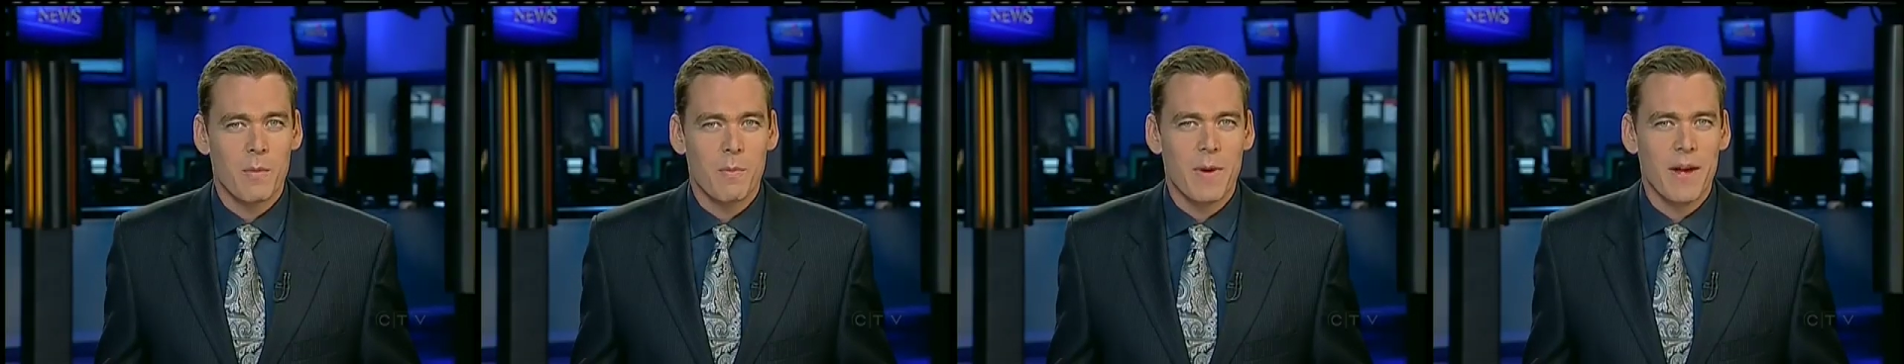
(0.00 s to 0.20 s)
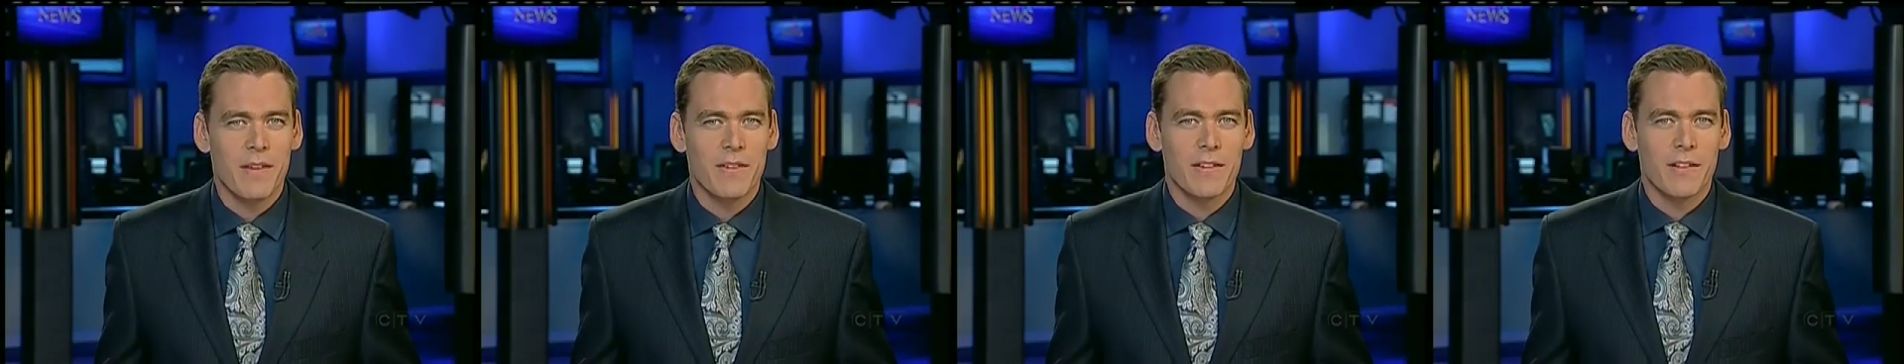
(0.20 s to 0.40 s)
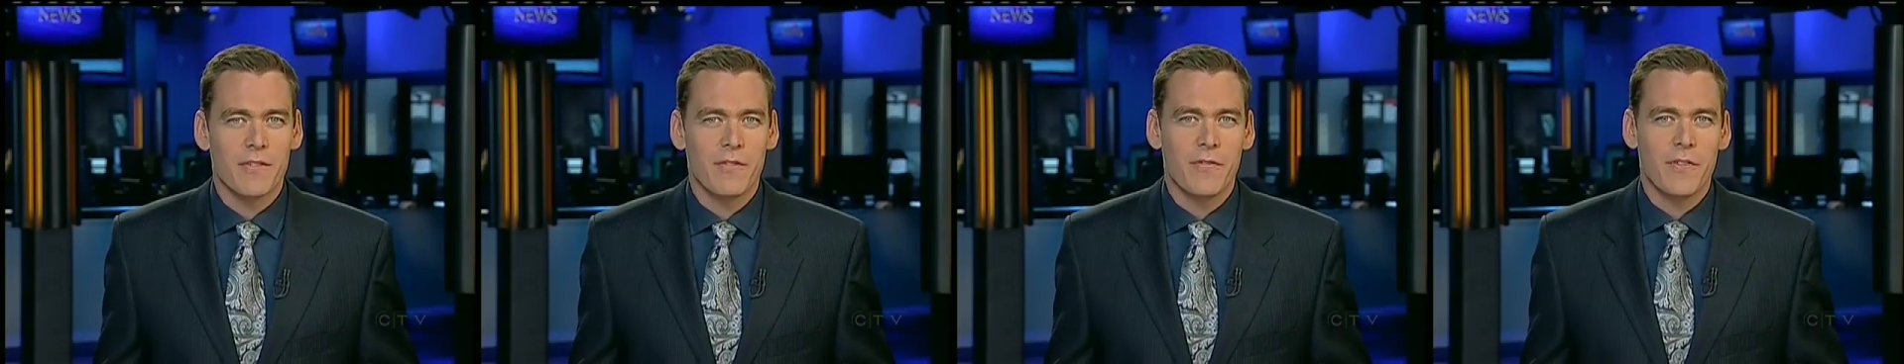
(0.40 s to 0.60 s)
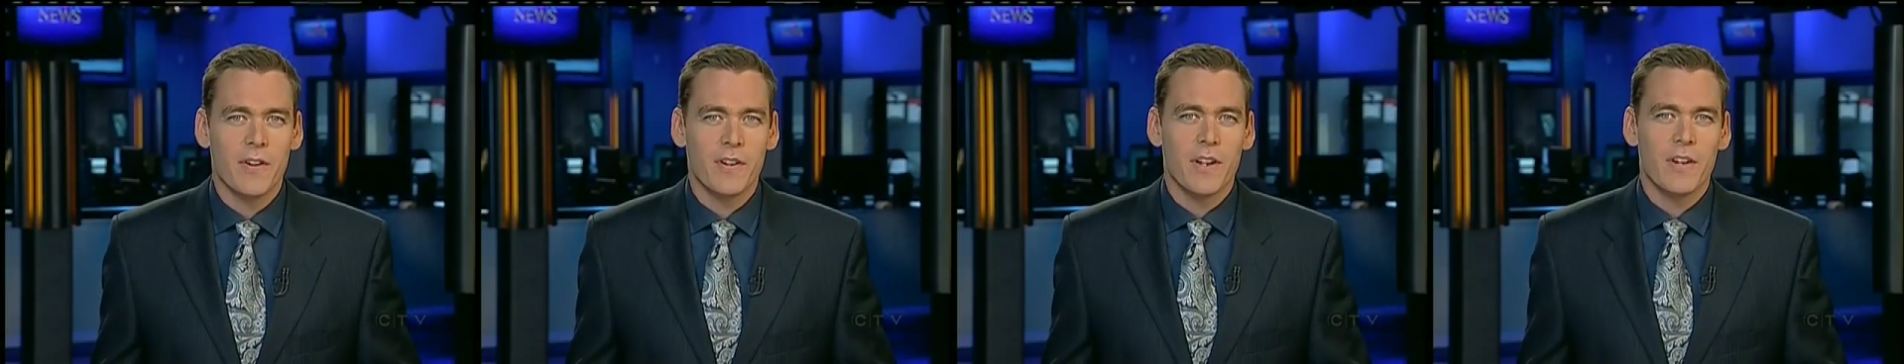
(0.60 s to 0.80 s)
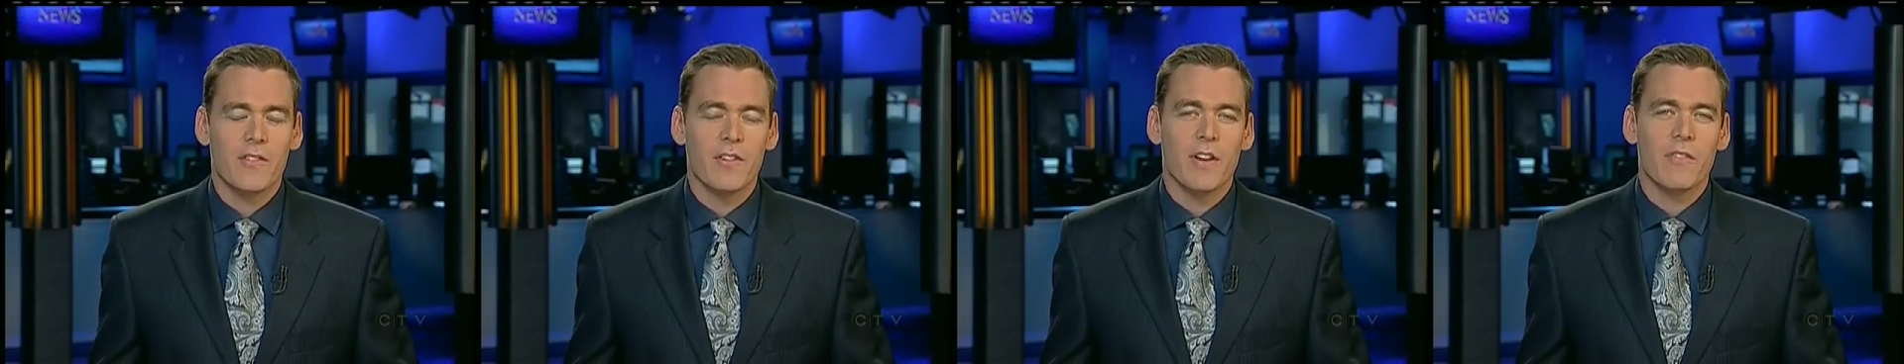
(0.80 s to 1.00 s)
amazing
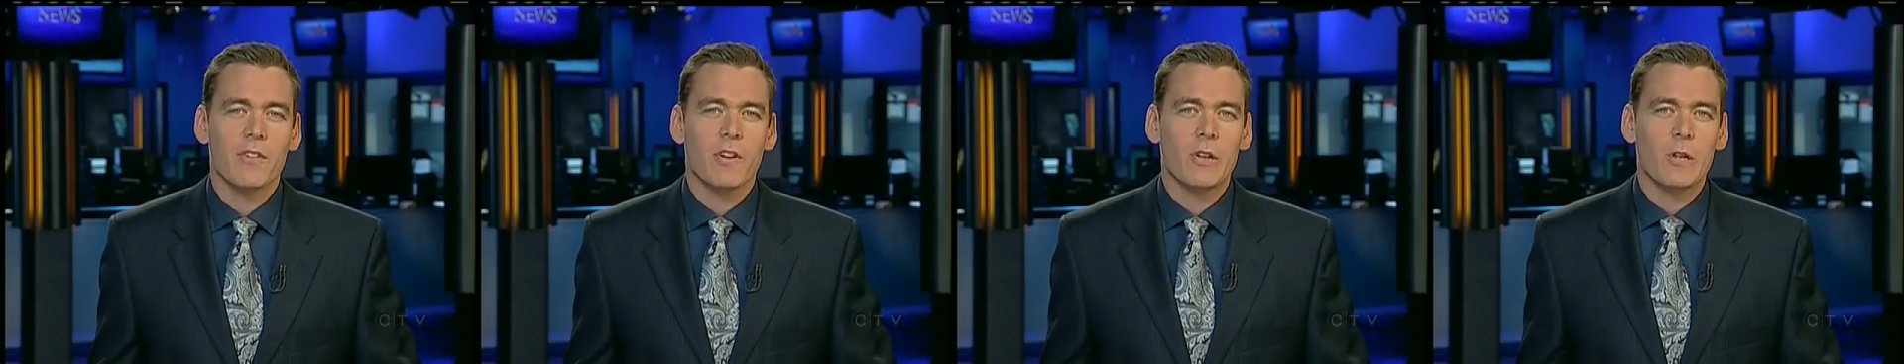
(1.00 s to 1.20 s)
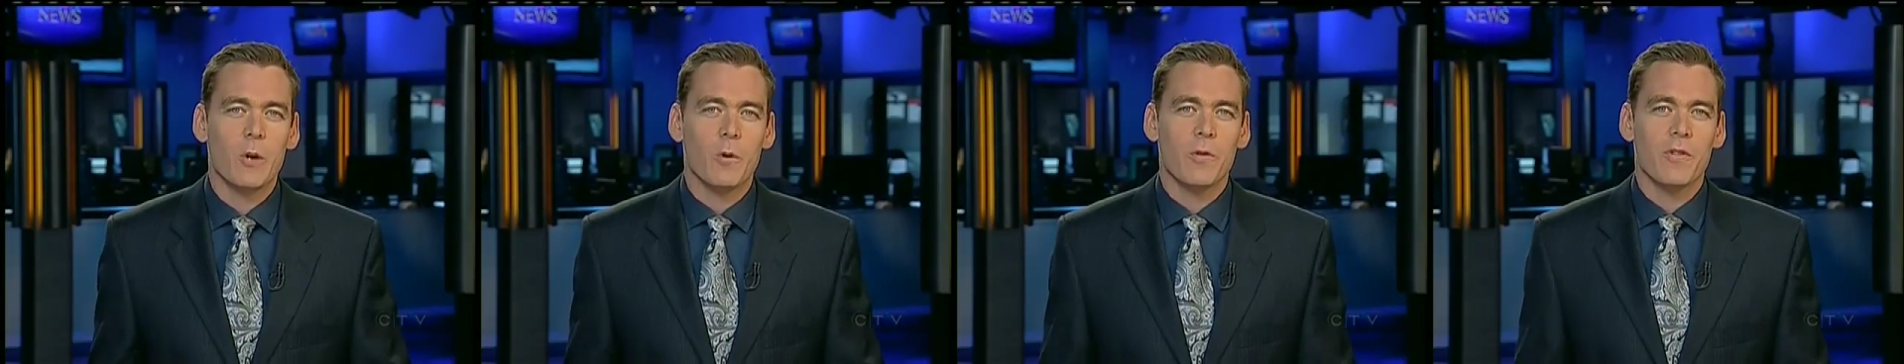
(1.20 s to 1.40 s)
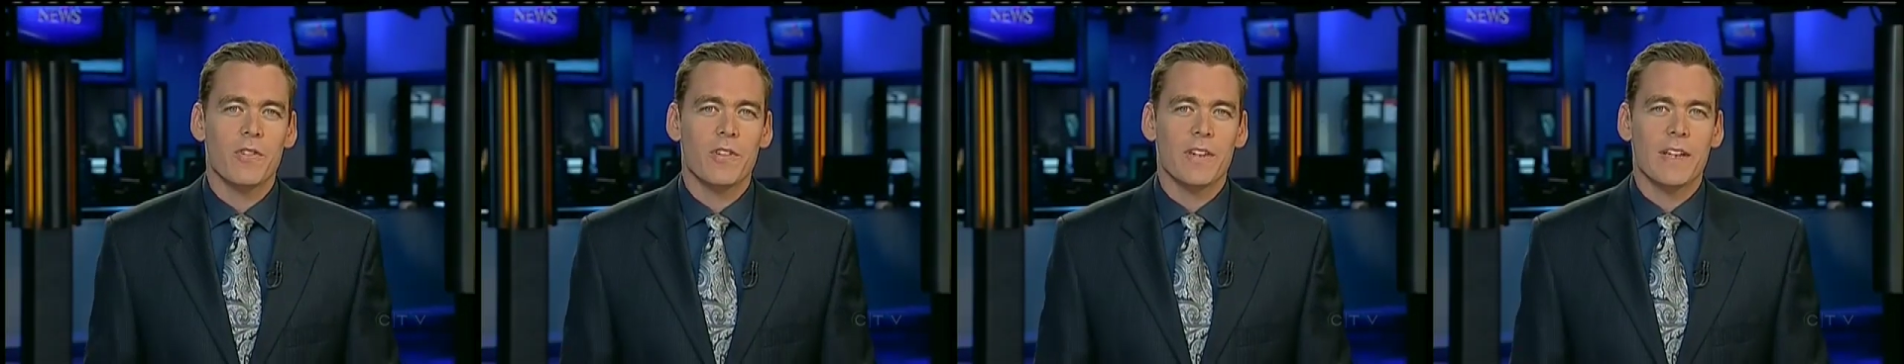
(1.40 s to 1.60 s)
footage of close